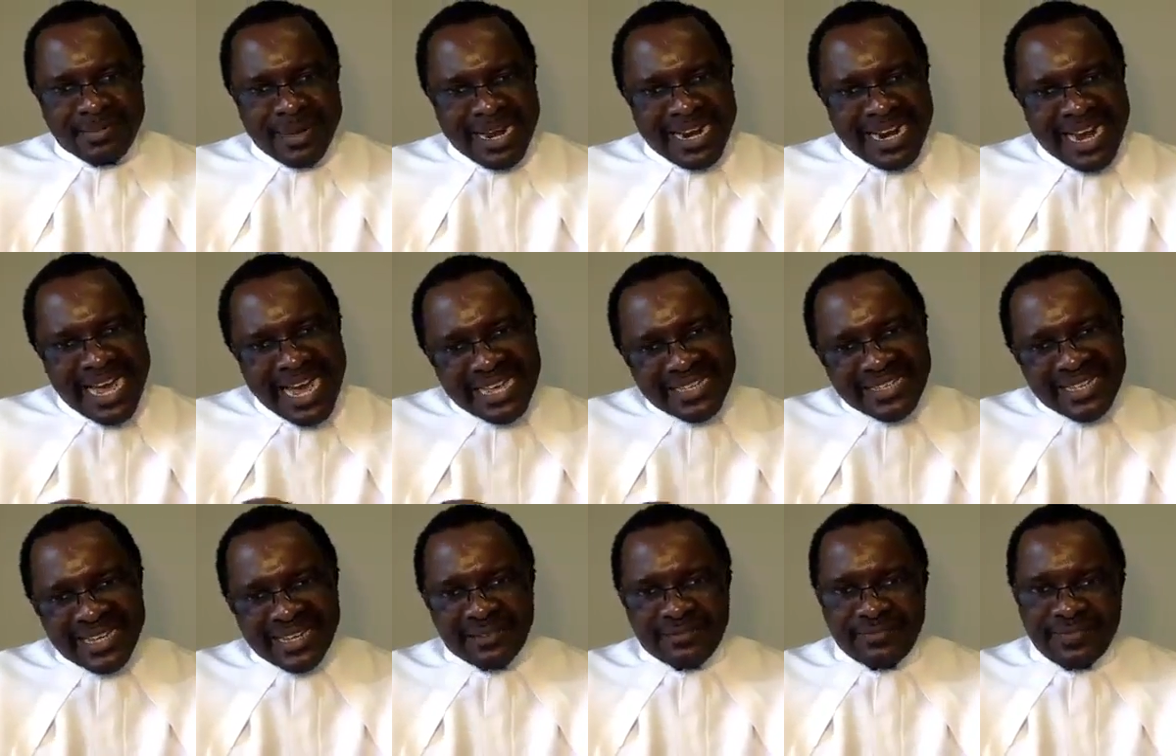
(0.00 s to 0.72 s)
and my
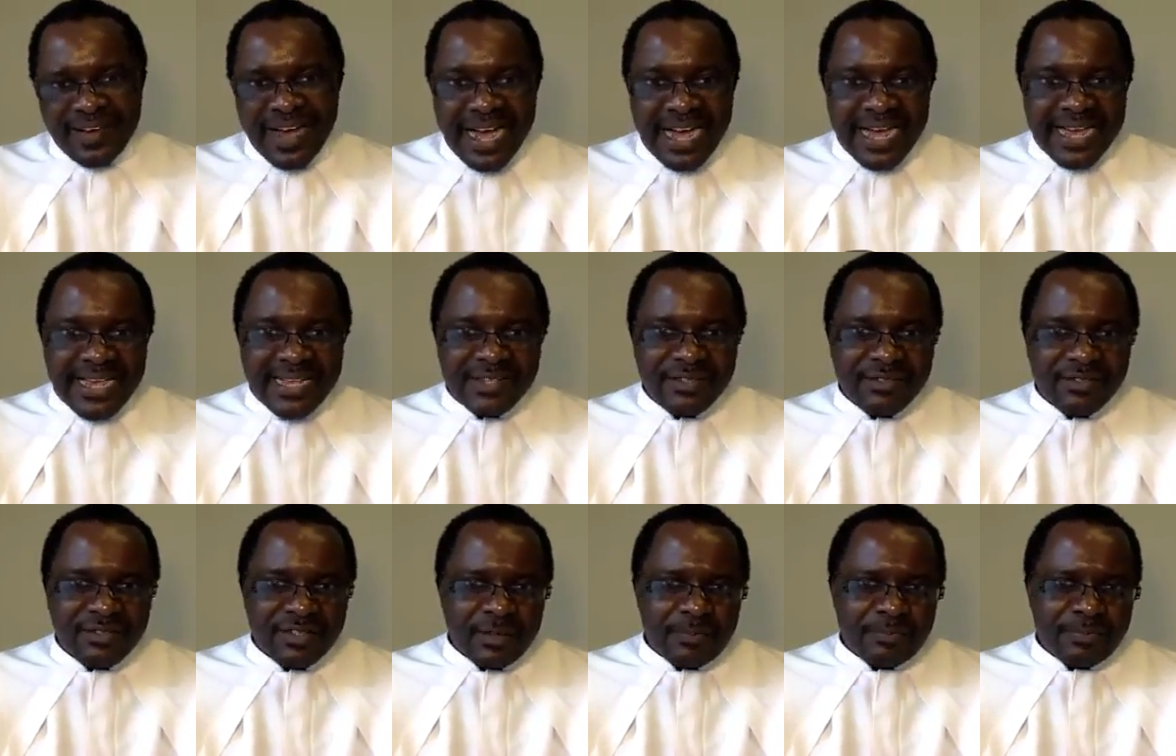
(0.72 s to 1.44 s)
last
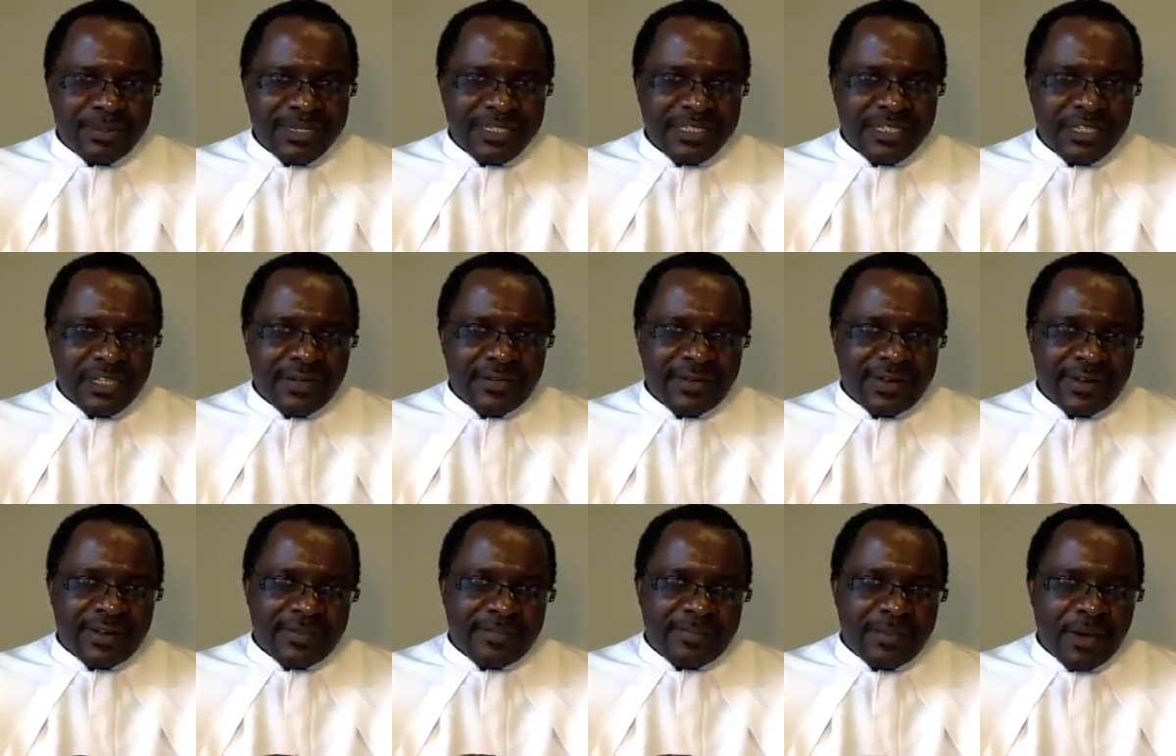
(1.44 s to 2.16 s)
advice to the
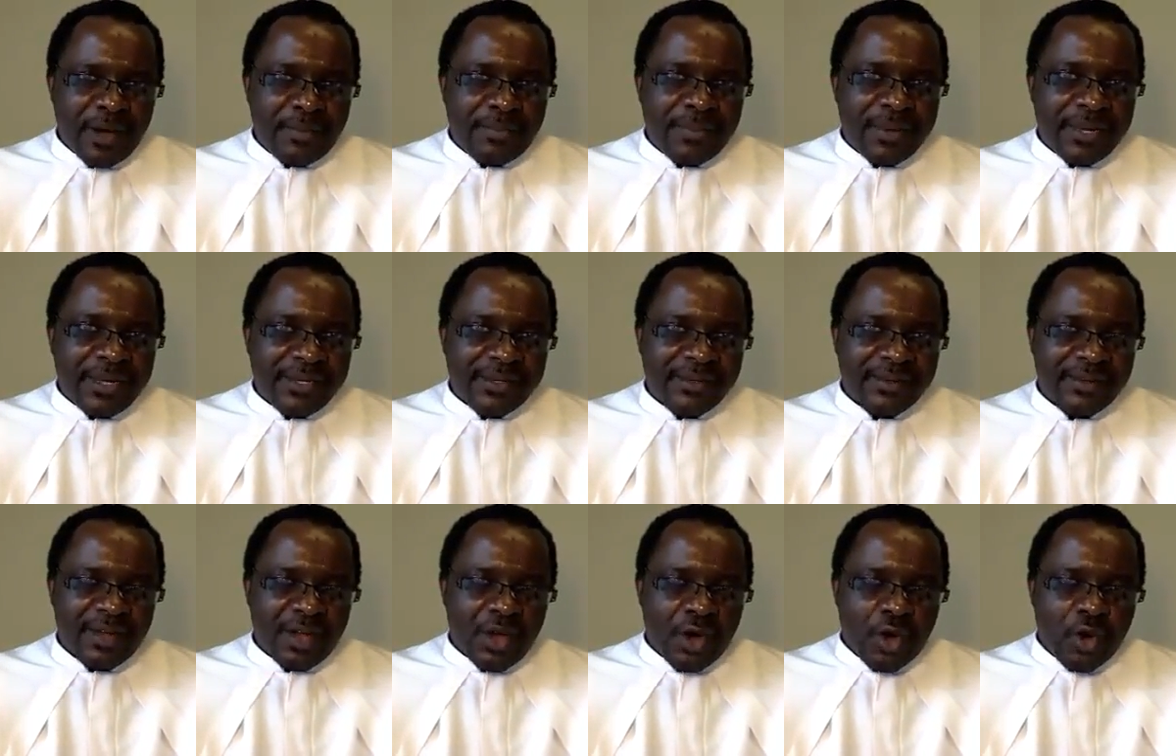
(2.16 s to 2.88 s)
President of the
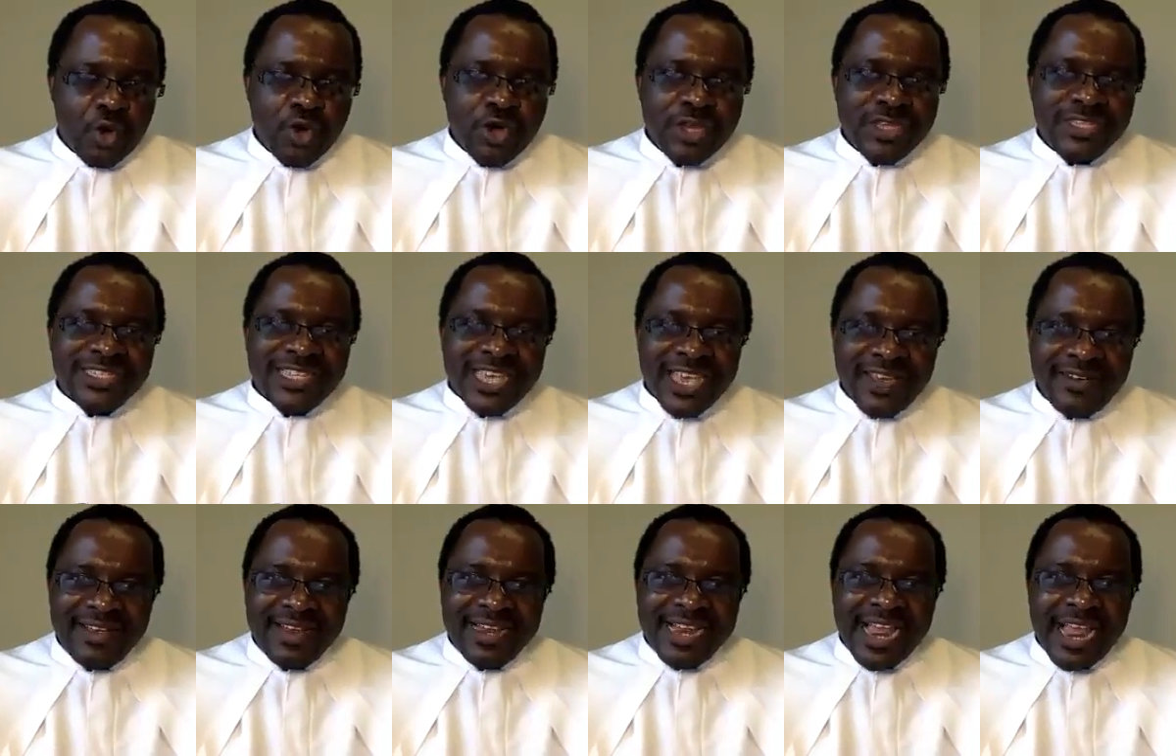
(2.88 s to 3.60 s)
Republic, who
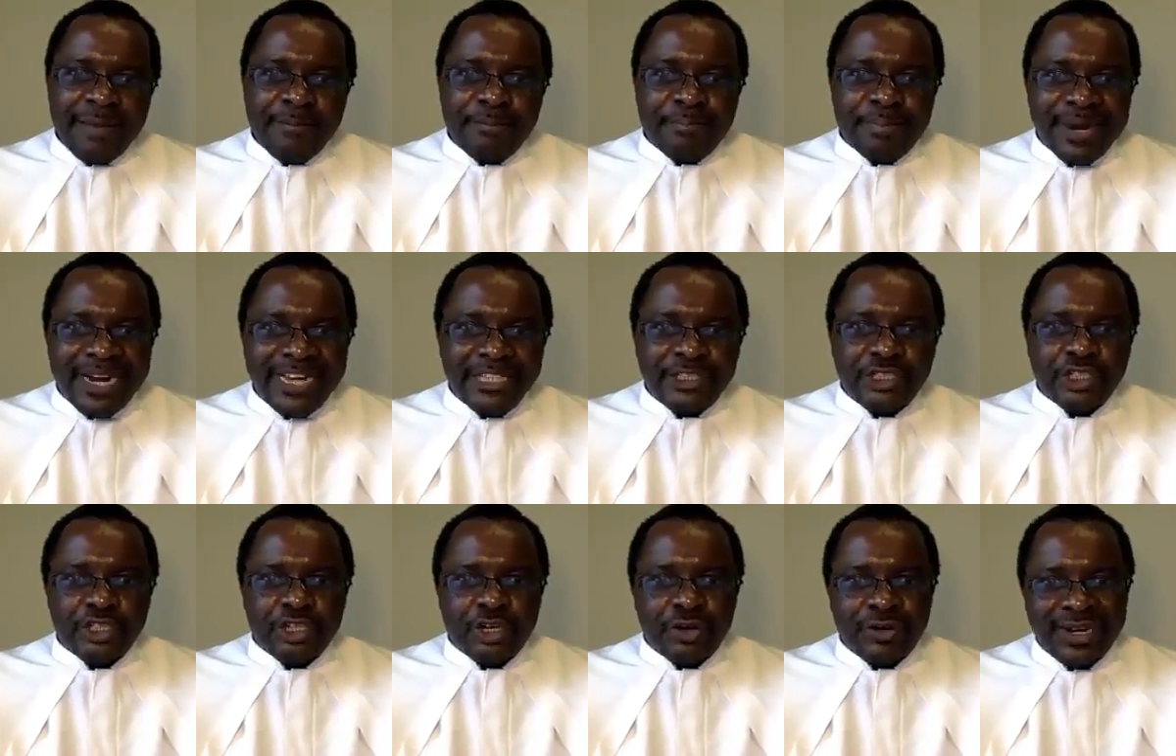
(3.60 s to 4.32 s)
is giving the
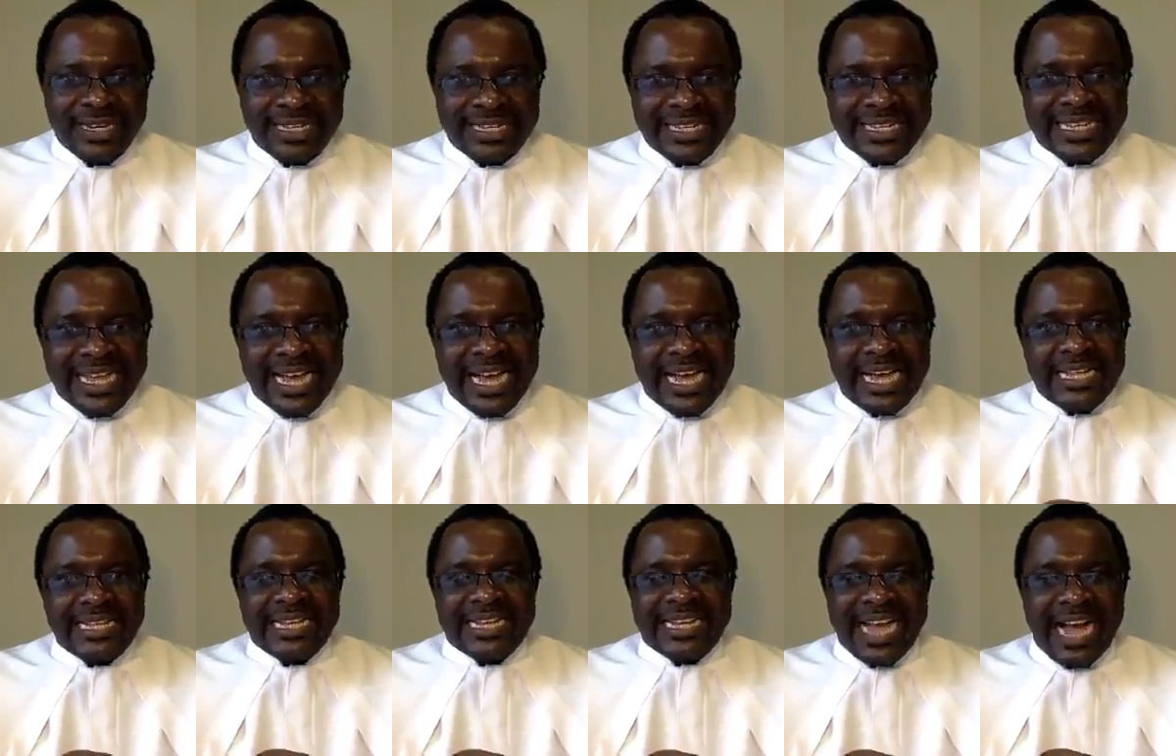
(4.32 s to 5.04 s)
impression already
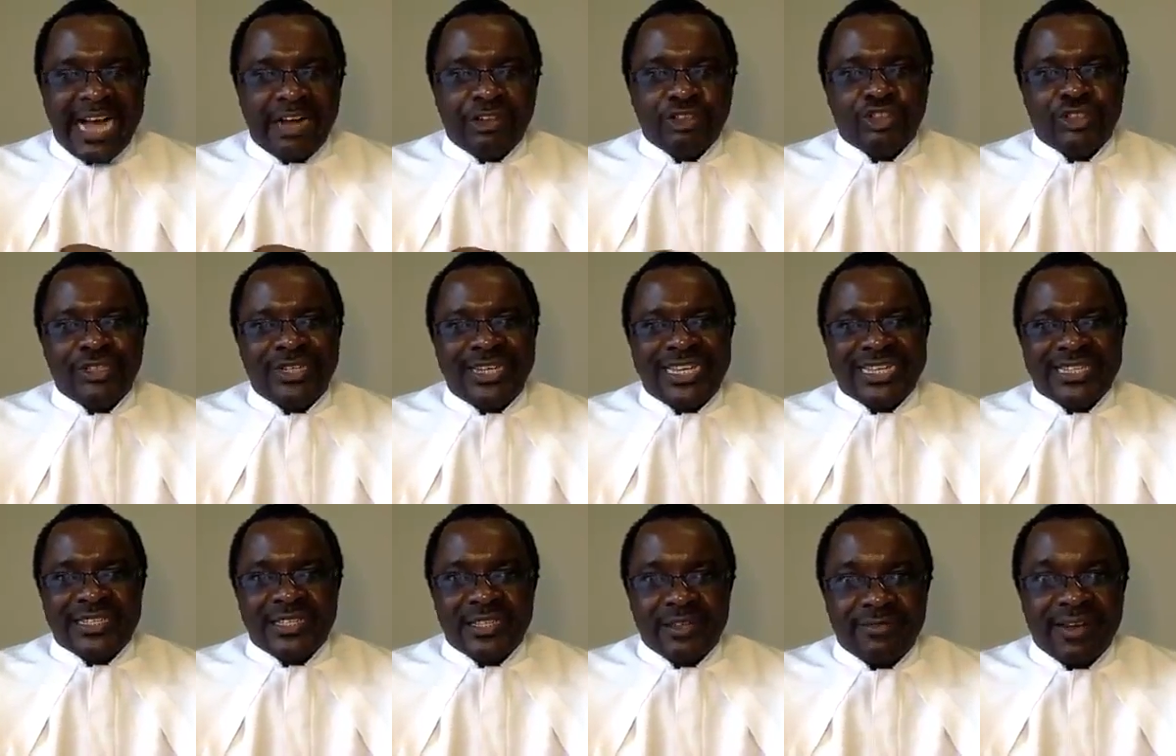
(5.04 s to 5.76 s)
that the
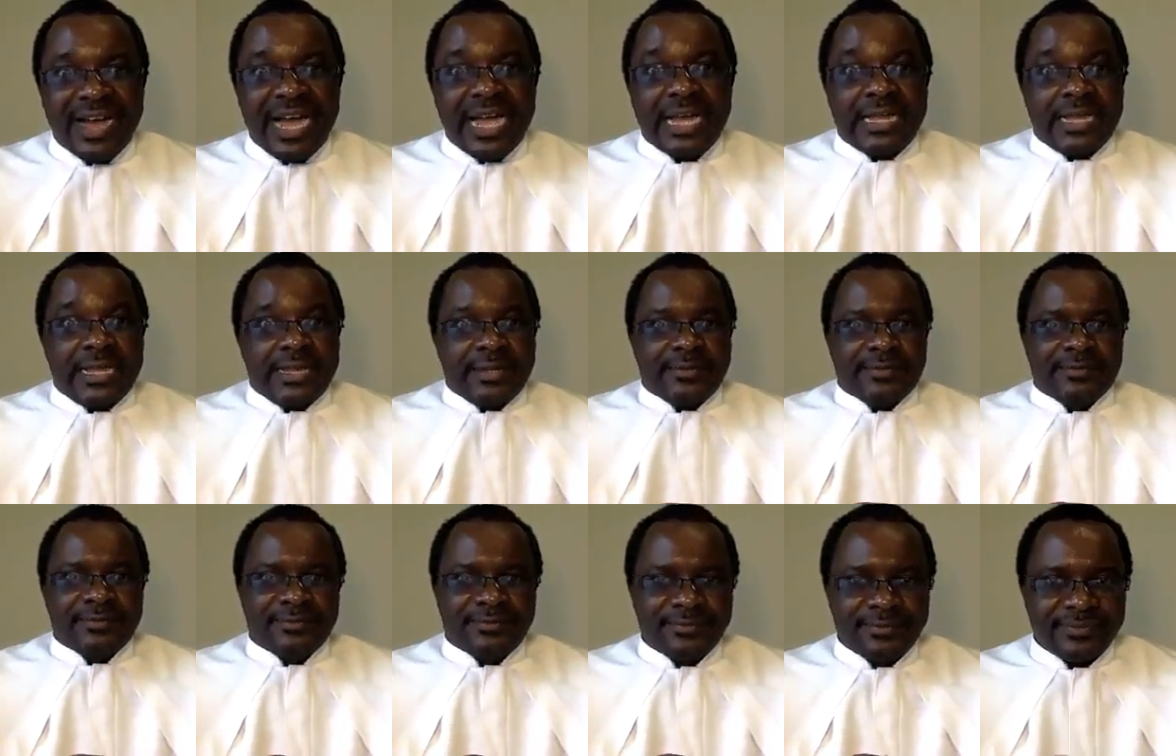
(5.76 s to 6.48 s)
country is
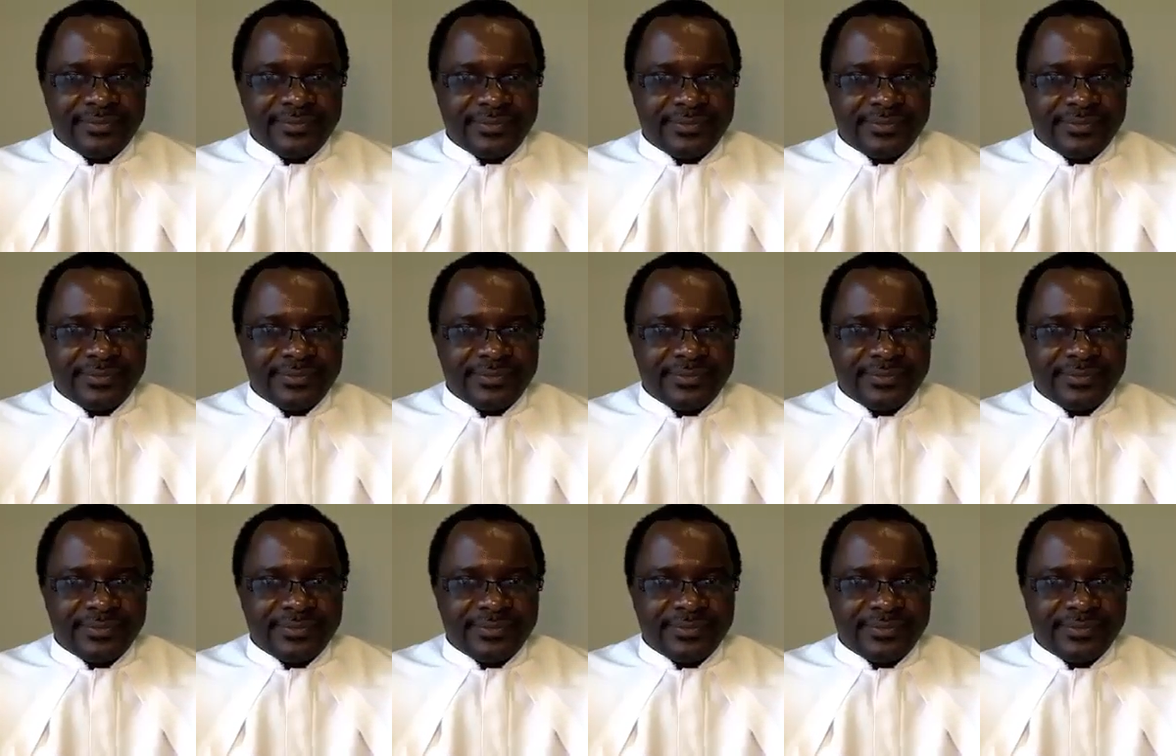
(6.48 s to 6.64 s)
divided,